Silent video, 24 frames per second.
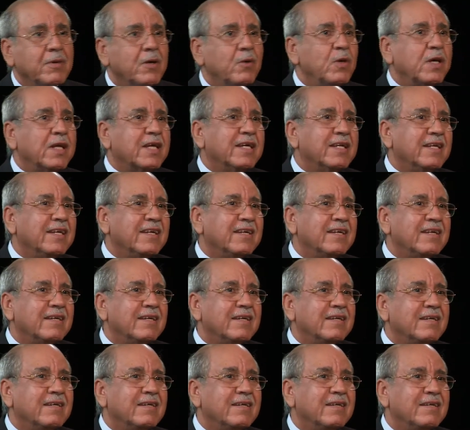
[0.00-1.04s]
Awakening.
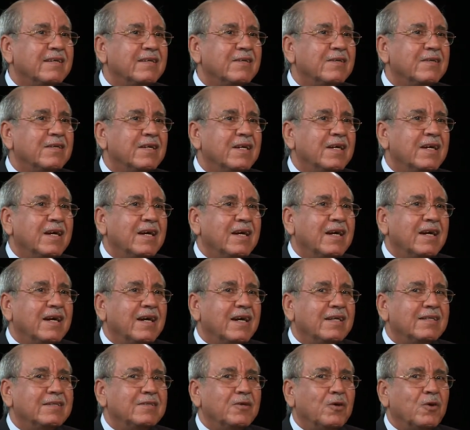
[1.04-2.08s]

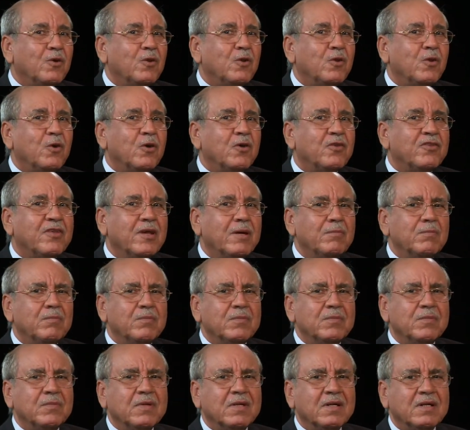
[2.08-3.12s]
And although
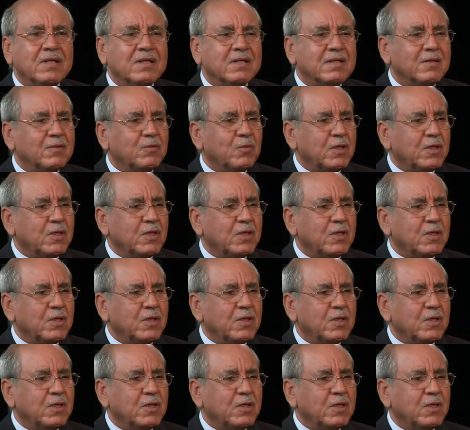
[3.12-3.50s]
some uh,